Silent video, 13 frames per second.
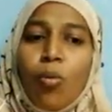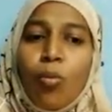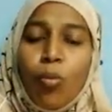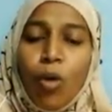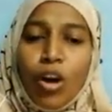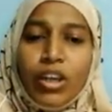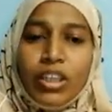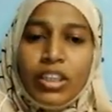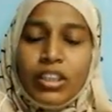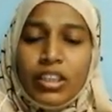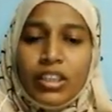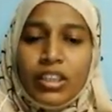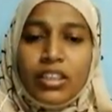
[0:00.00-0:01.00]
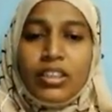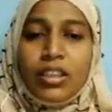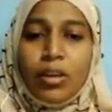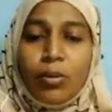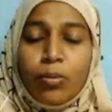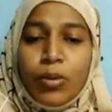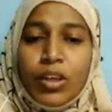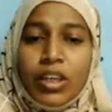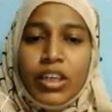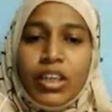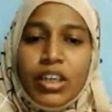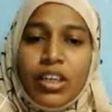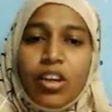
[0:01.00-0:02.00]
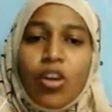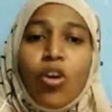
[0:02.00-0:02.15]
What is the word